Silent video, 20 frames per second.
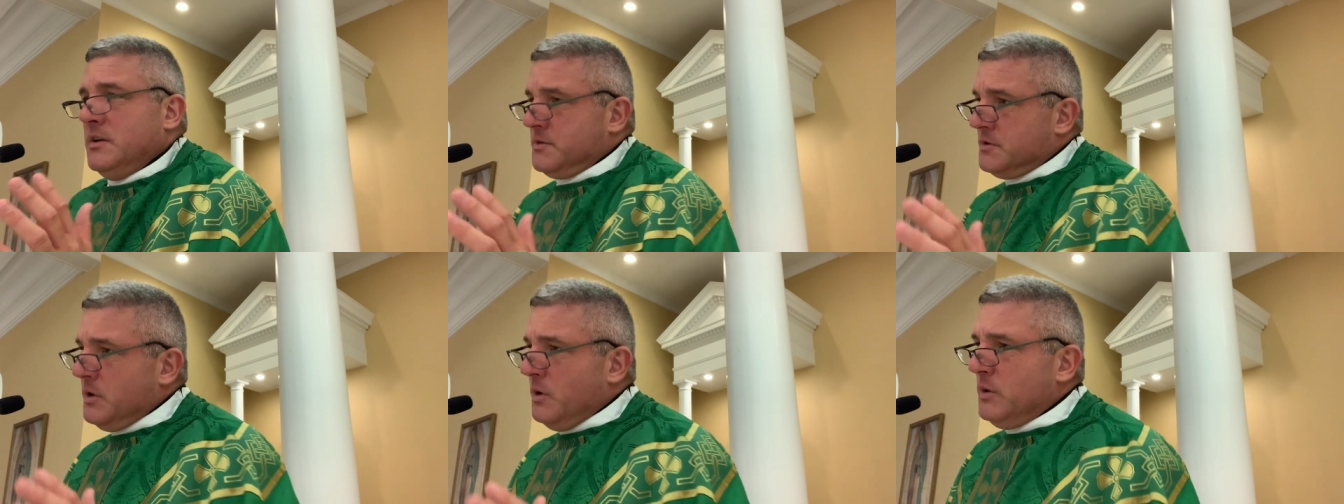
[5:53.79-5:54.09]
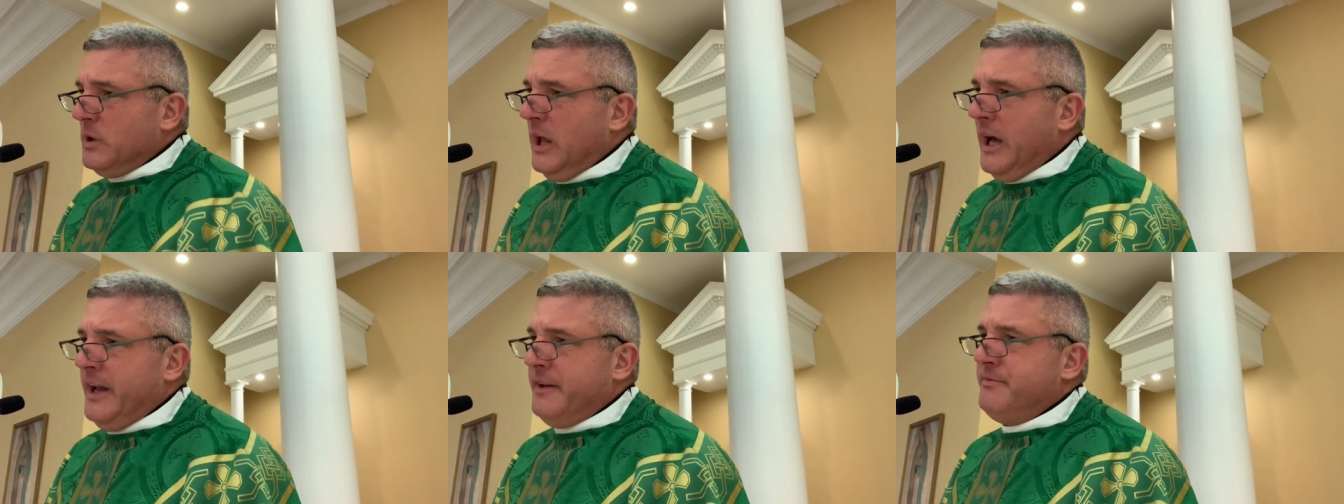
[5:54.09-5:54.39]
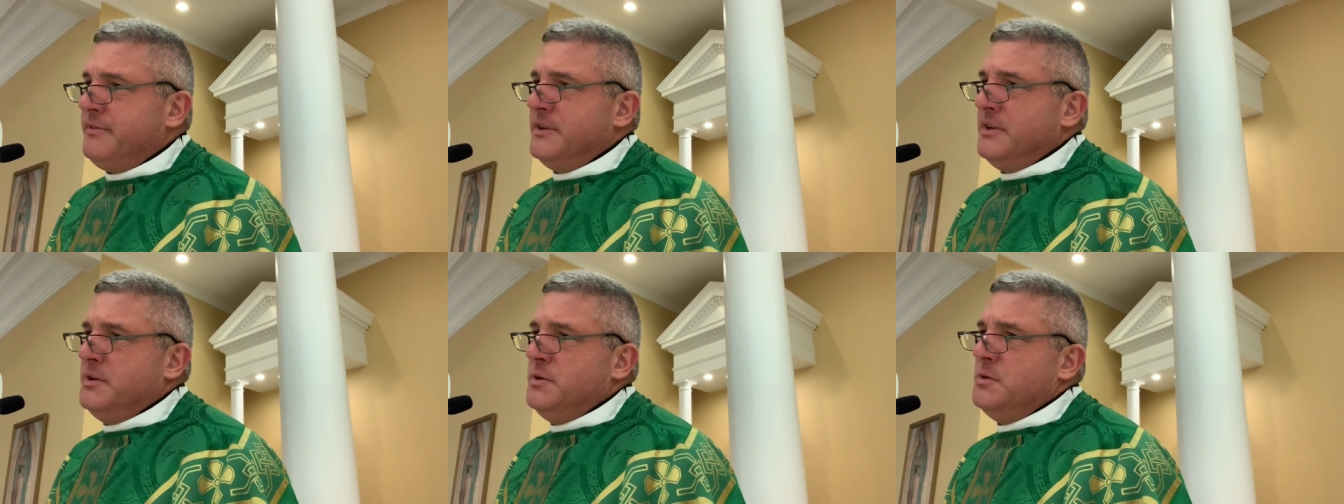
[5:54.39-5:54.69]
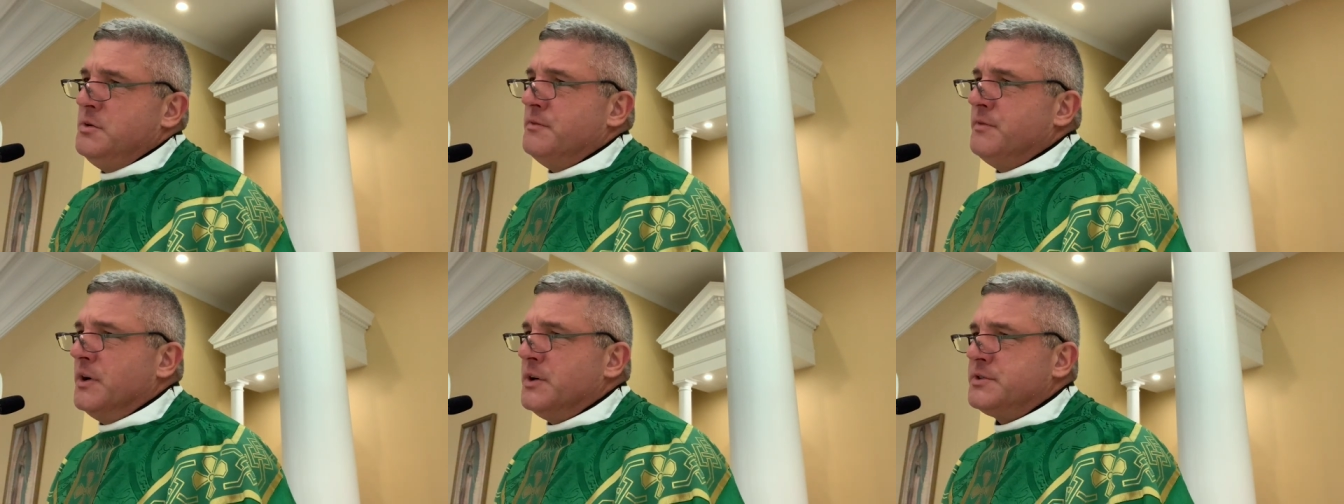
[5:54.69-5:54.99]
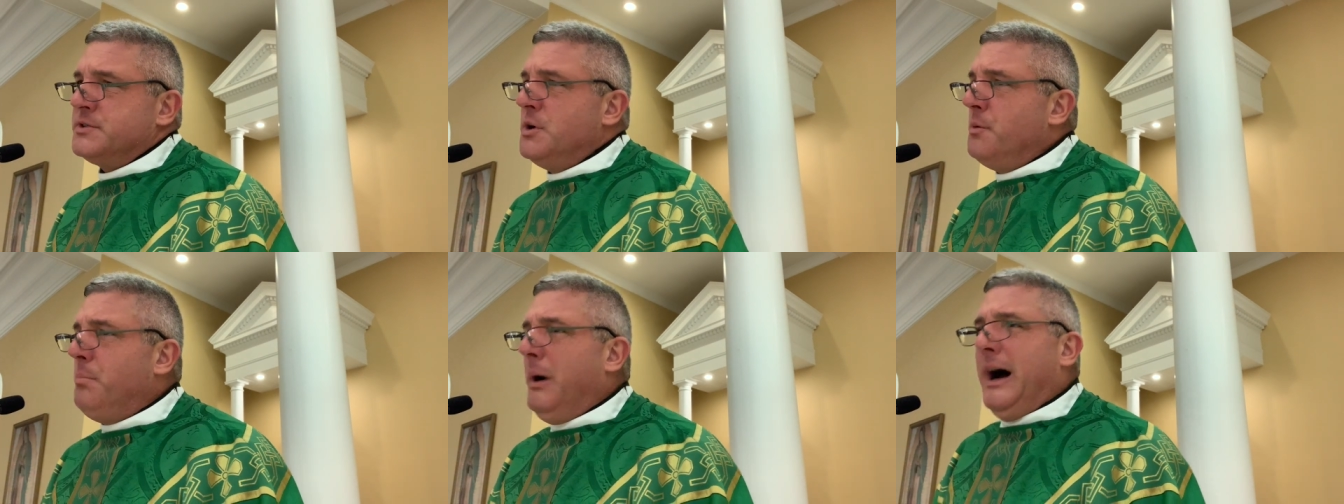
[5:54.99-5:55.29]
there's no life in the
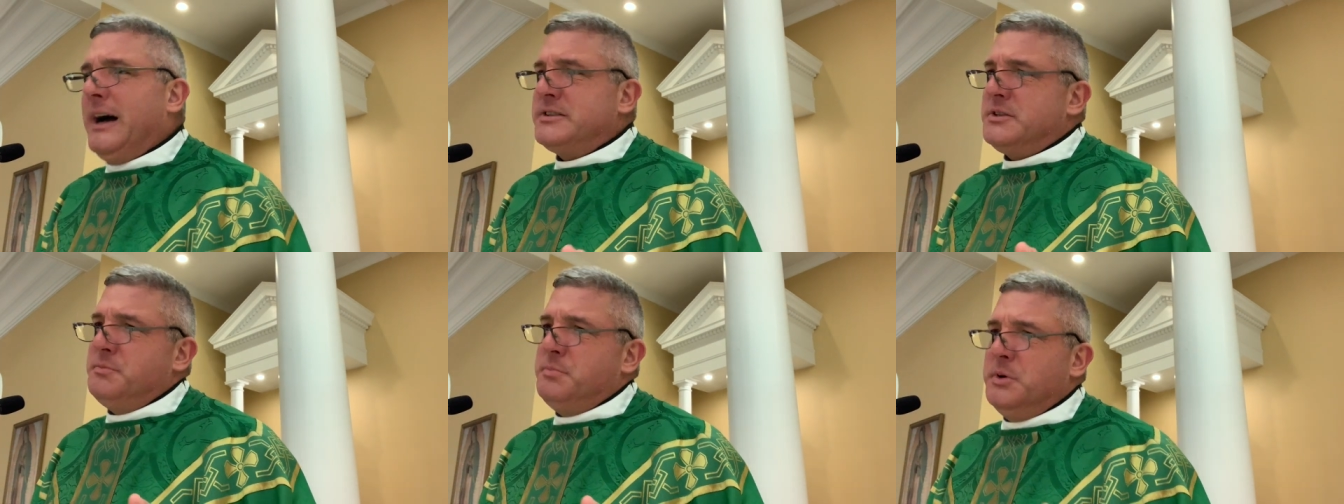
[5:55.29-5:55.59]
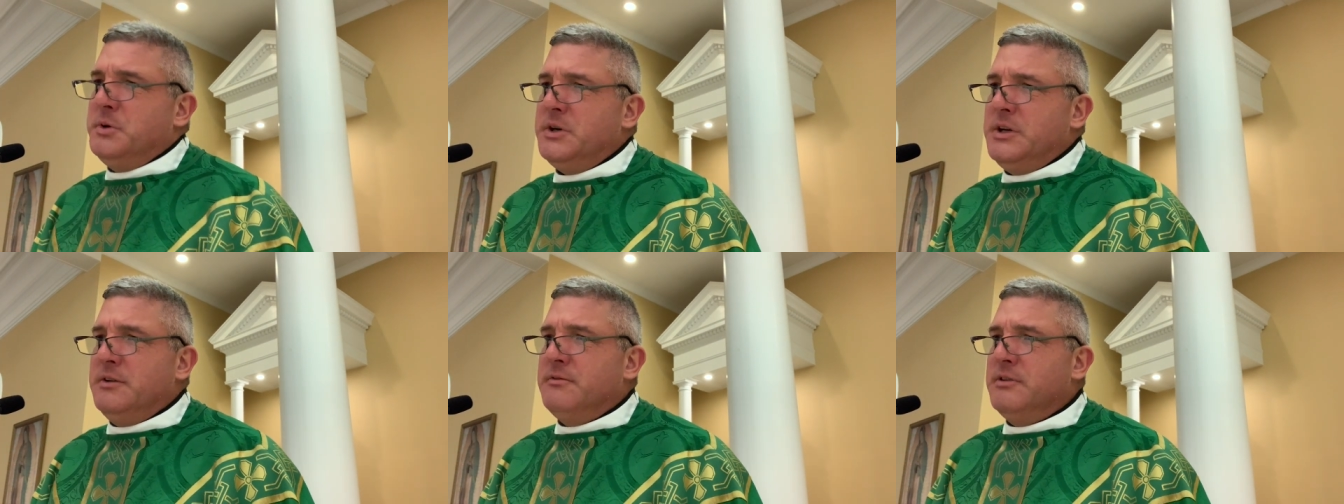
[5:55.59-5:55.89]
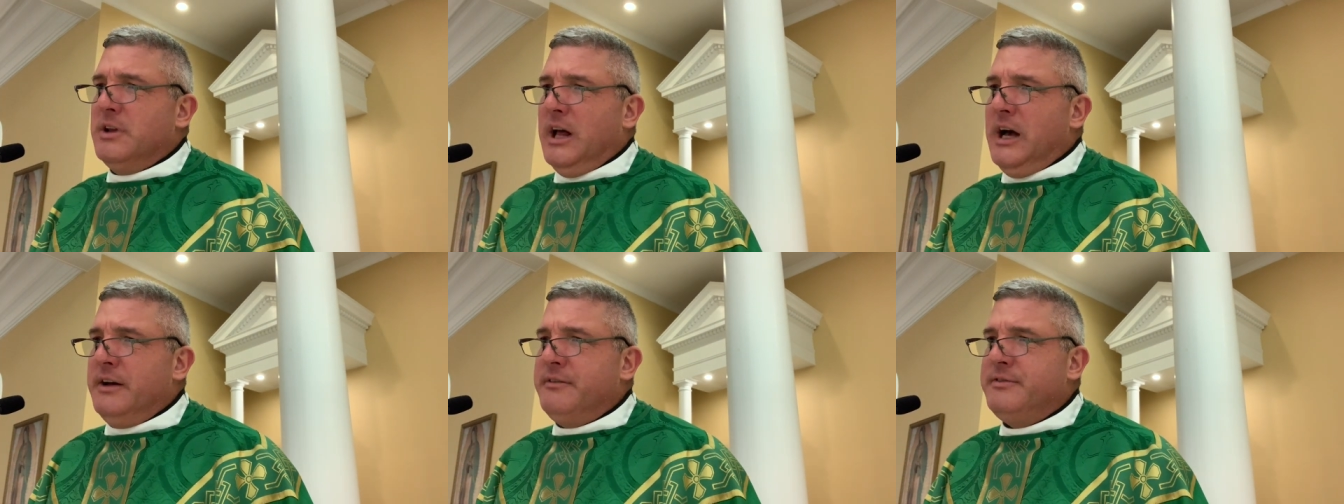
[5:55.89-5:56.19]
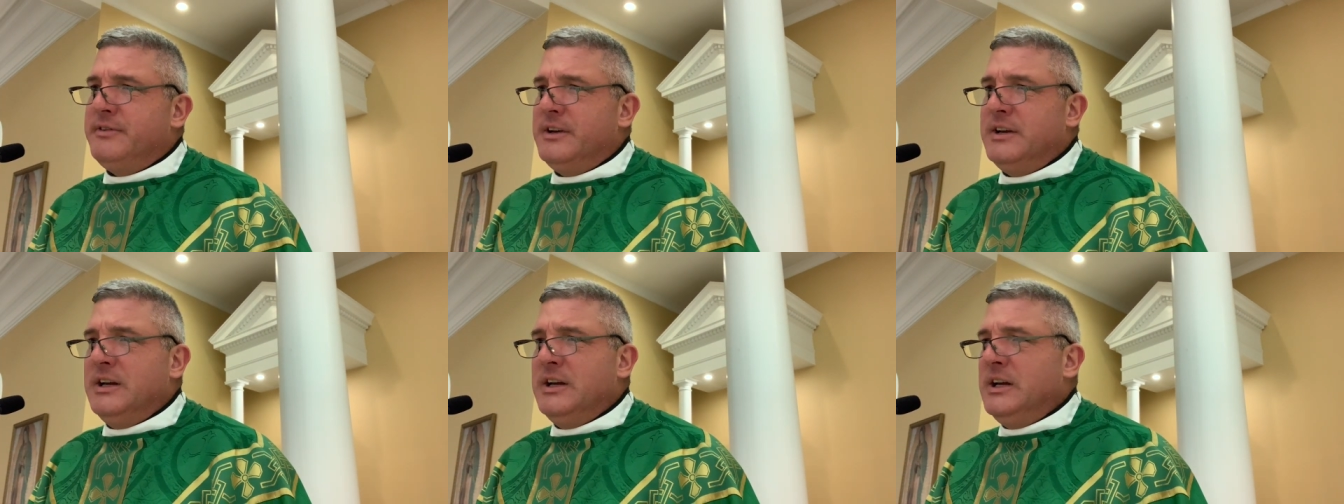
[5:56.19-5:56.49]
universe, no possibility of life,